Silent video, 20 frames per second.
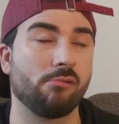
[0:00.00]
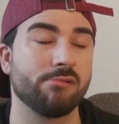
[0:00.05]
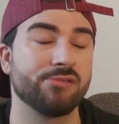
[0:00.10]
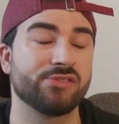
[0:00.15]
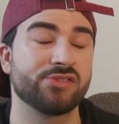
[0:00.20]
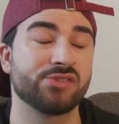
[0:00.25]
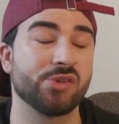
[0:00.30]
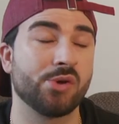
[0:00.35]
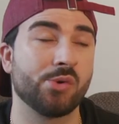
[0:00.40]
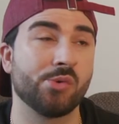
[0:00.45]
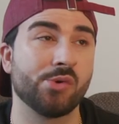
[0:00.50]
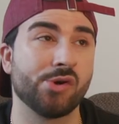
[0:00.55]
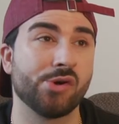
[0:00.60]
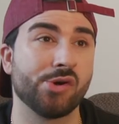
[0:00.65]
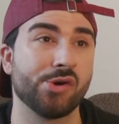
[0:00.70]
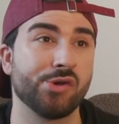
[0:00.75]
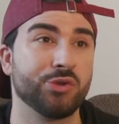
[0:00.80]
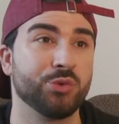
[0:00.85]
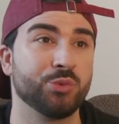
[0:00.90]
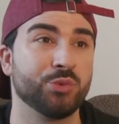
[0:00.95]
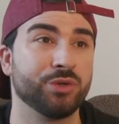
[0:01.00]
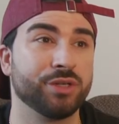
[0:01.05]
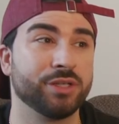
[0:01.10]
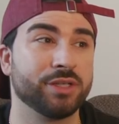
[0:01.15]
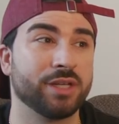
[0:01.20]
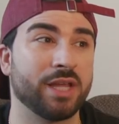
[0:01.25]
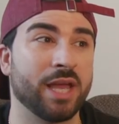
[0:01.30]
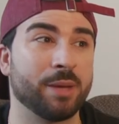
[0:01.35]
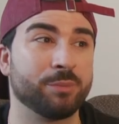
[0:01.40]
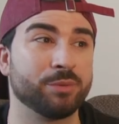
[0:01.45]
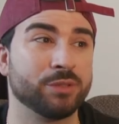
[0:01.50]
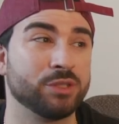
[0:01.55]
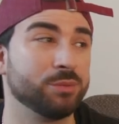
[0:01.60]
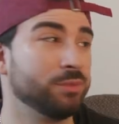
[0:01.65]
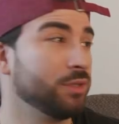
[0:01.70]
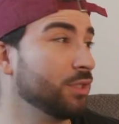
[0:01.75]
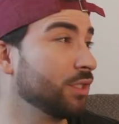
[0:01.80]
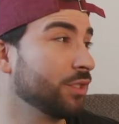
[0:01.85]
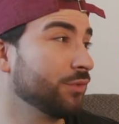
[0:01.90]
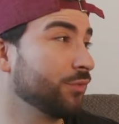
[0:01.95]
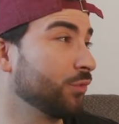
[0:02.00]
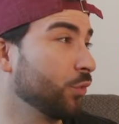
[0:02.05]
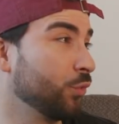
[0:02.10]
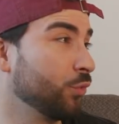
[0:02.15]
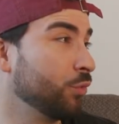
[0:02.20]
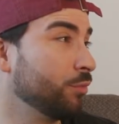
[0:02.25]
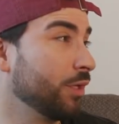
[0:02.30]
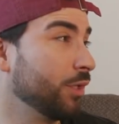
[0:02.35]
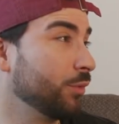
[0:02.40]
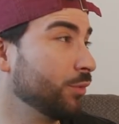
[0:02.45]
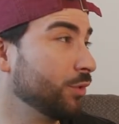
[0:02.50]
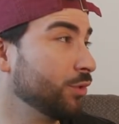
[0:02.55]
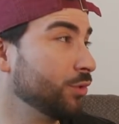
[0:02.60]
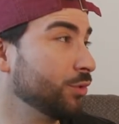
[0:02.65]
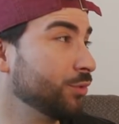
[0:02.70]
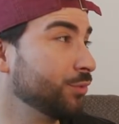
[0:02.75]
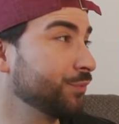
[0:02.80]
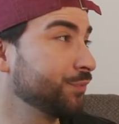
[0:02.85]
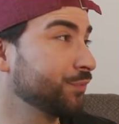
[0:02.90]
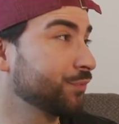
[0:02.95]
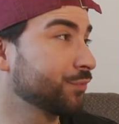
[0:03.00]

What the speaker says: So, you wouldn't happen to be looking for a roommate, would you?